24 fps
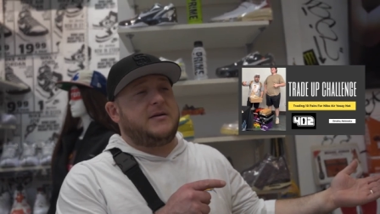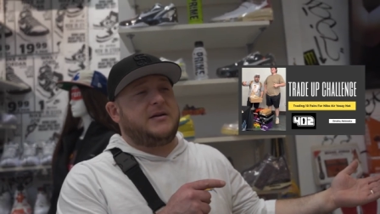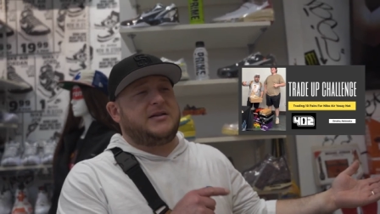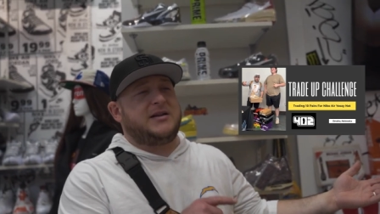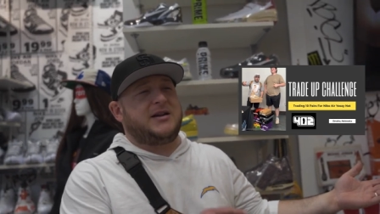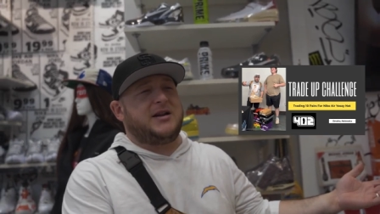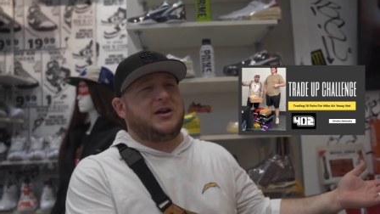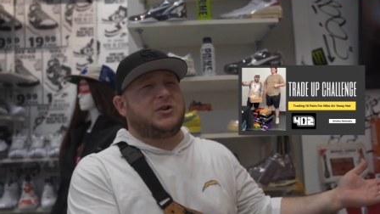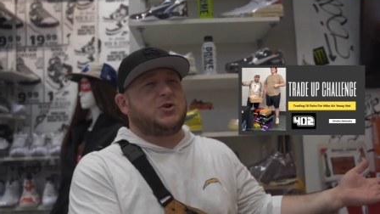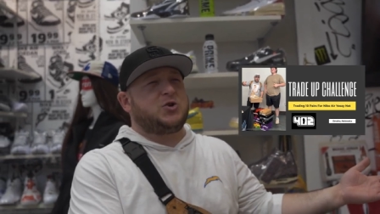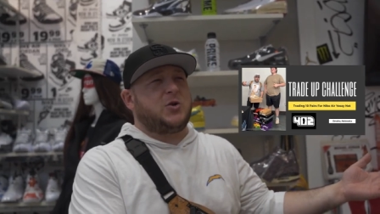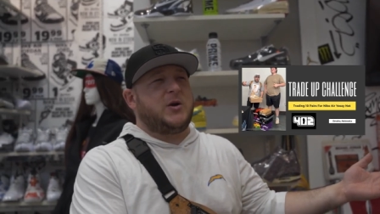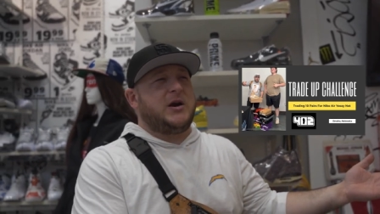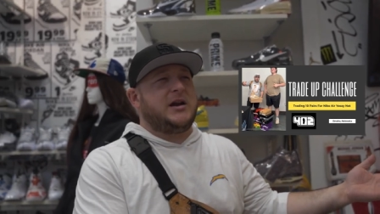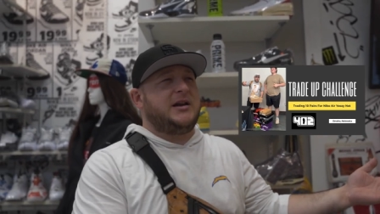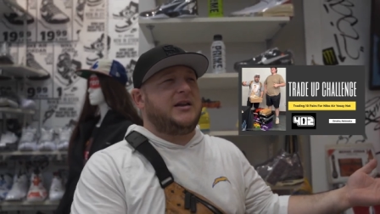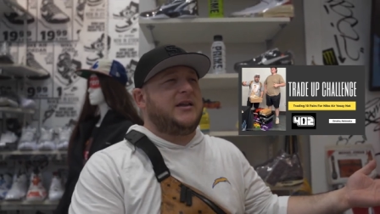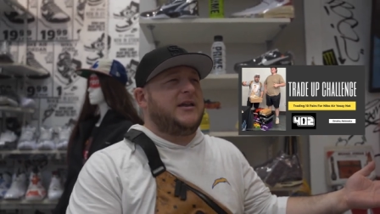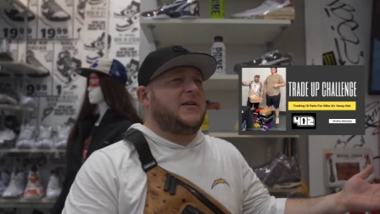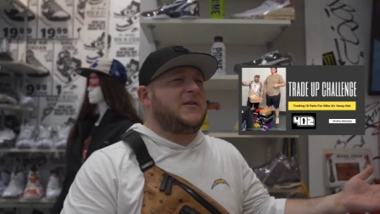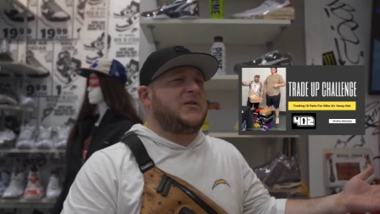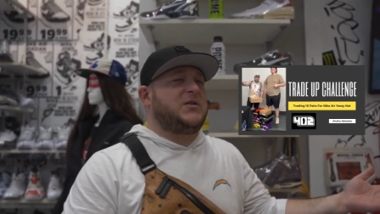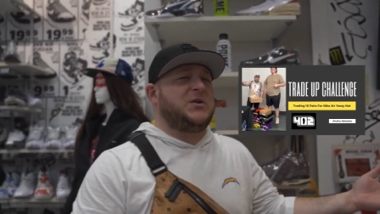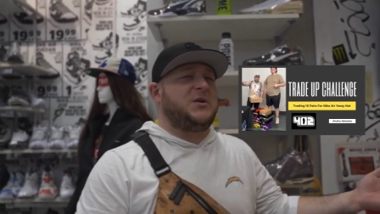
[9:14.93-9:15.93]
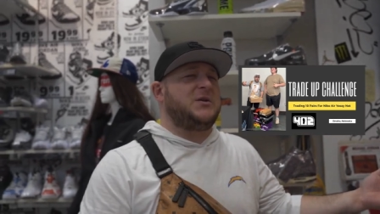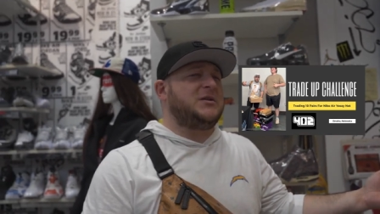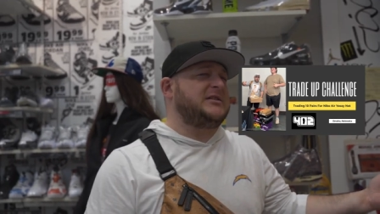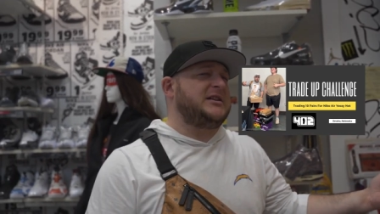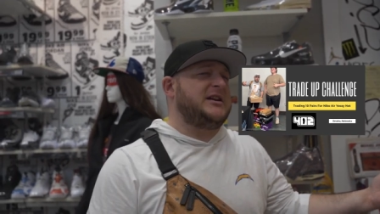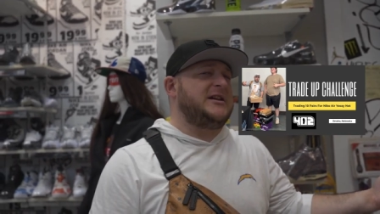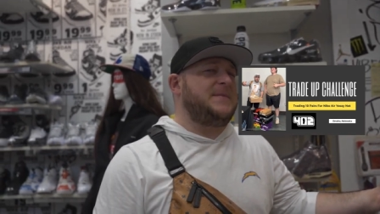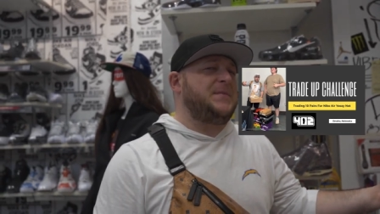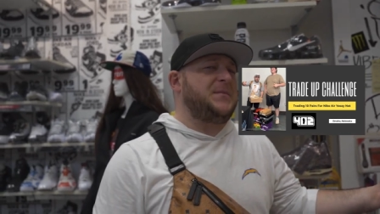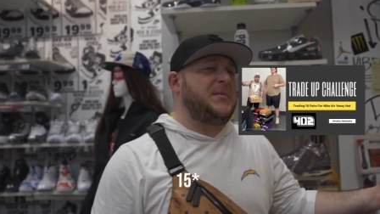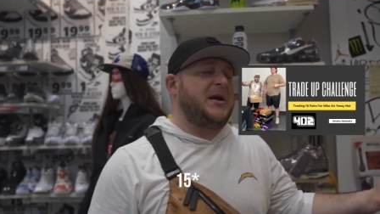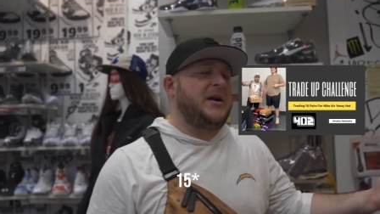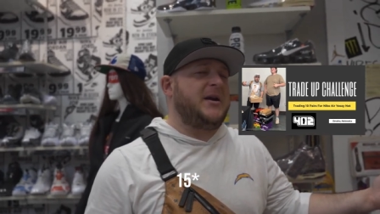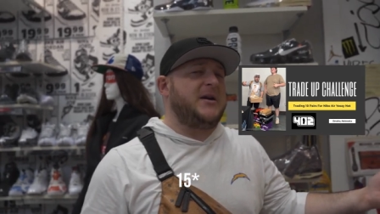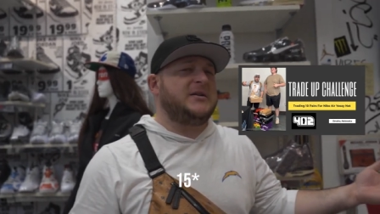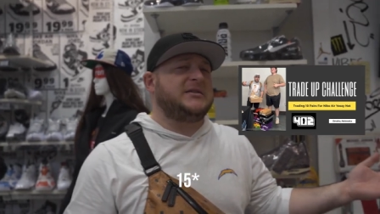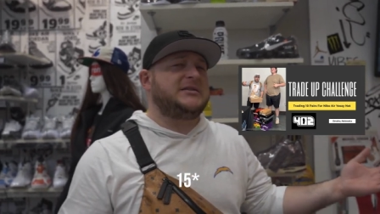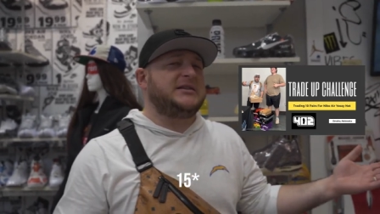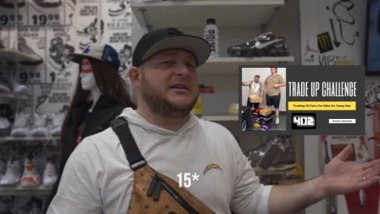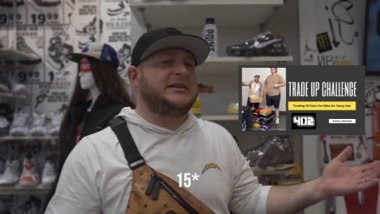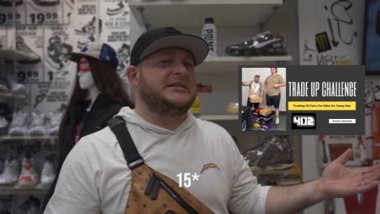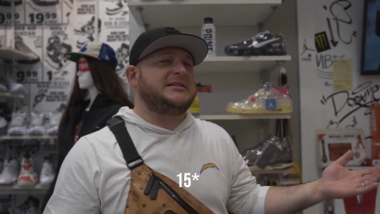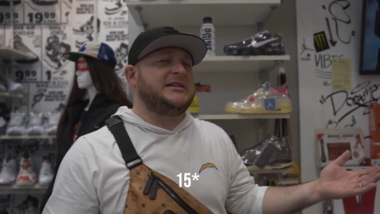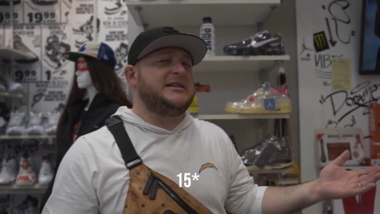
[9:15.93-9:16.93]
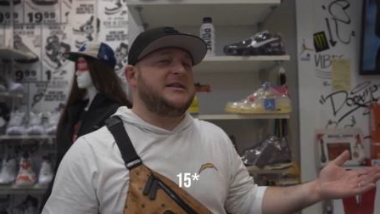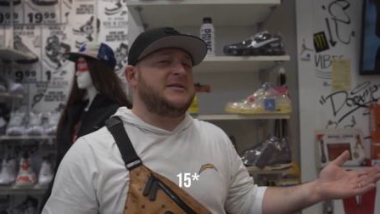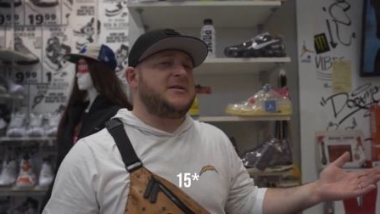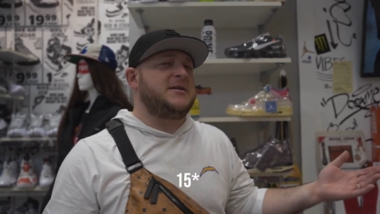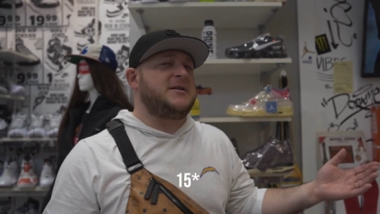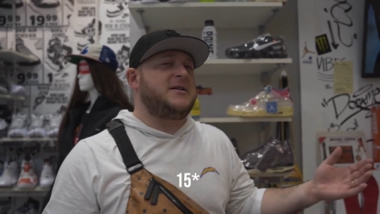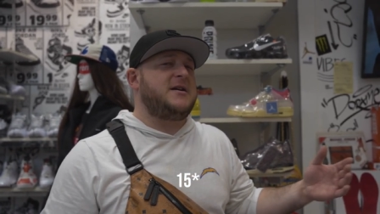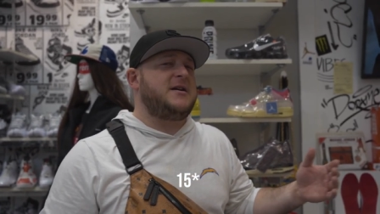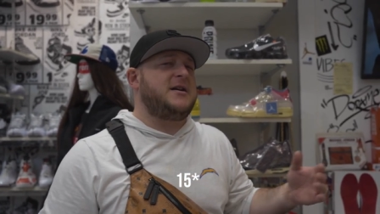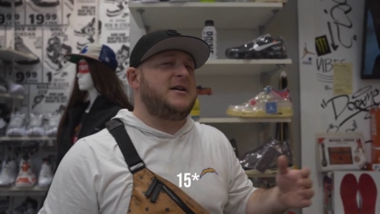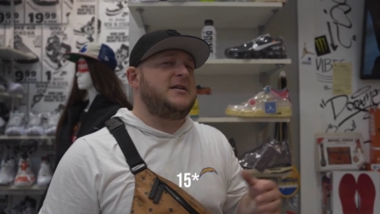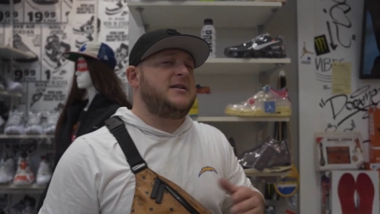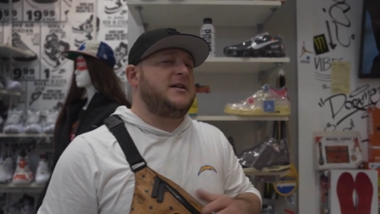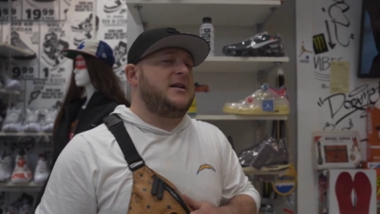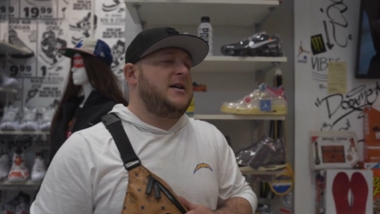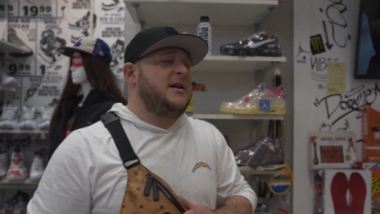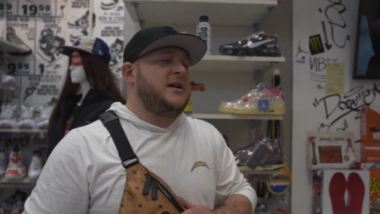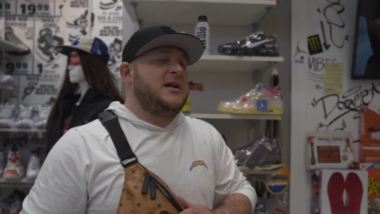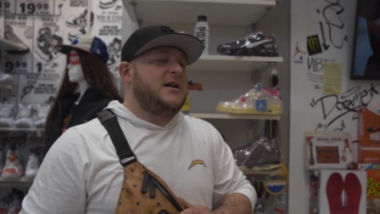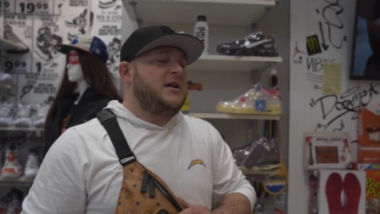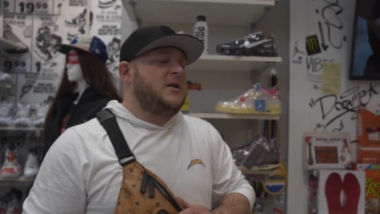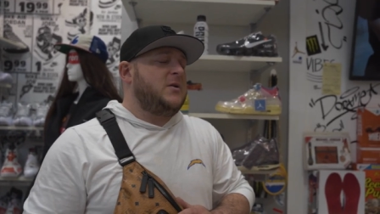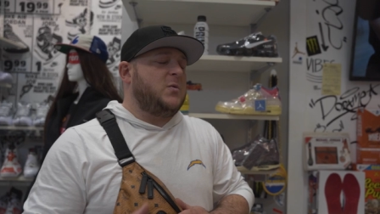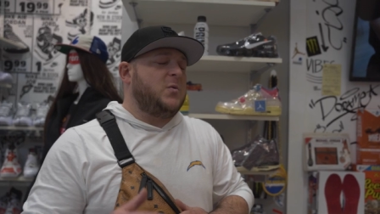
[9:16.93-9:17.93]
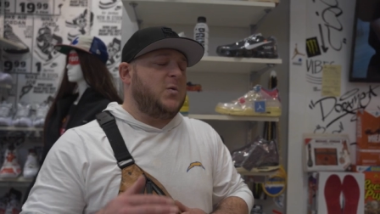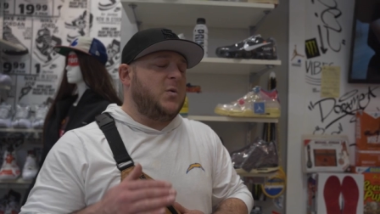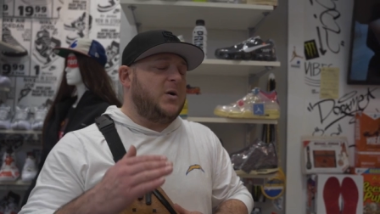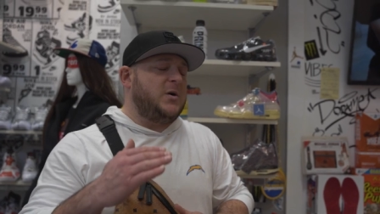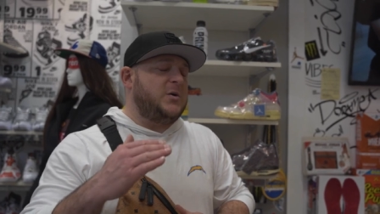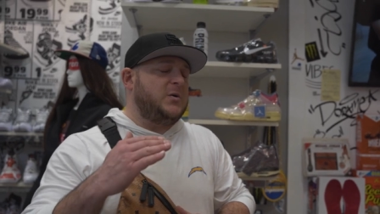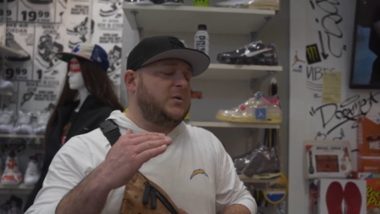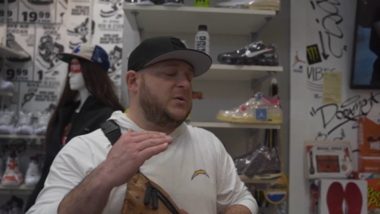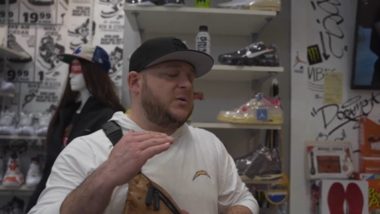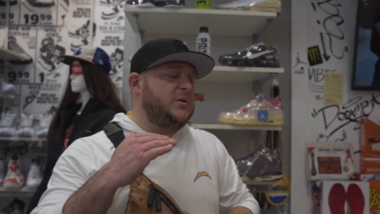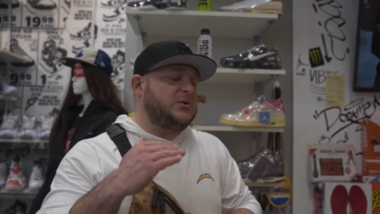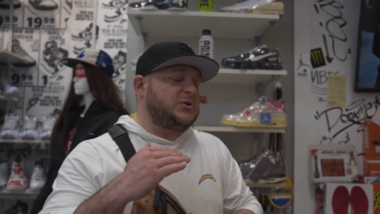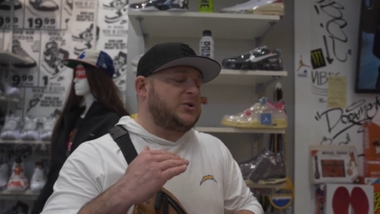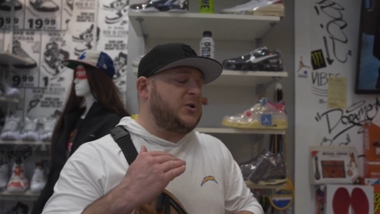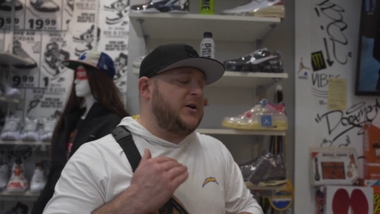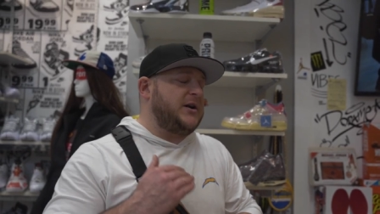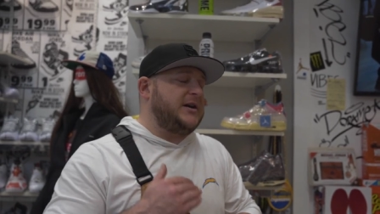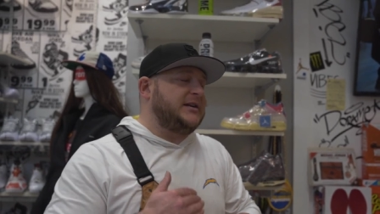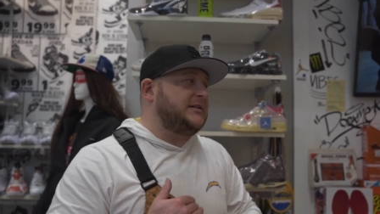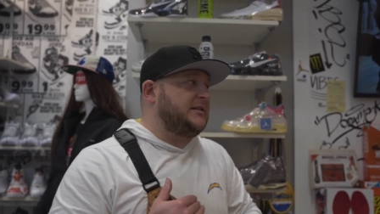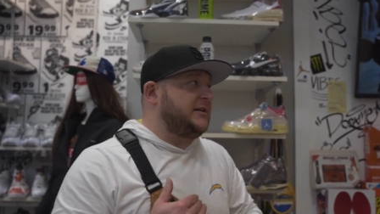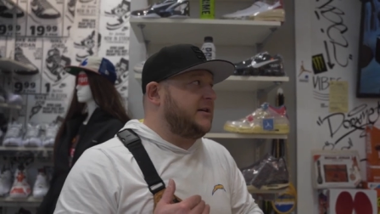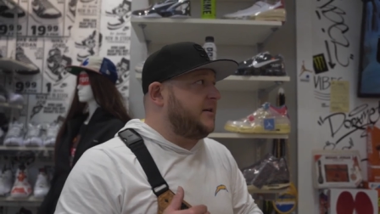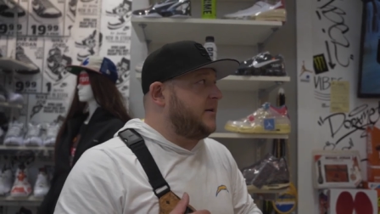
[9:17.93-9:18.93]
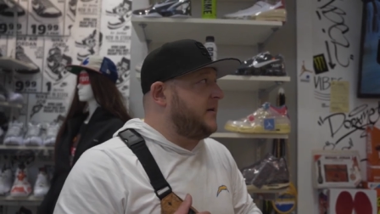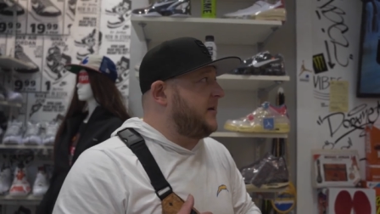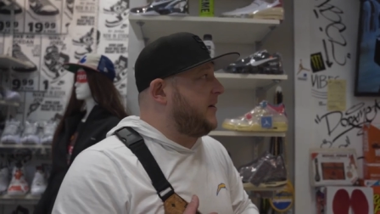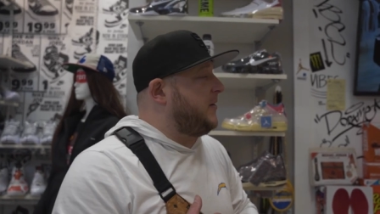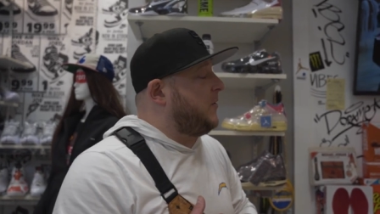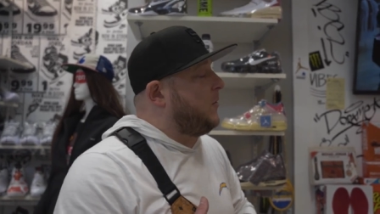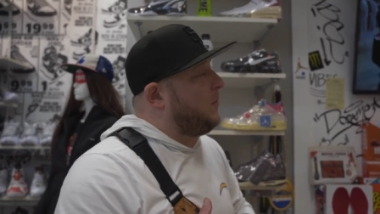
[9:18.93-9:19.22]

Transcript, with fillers: I think I traded like 13 pairs at a sneaker con. Whoa, it was crazy in, in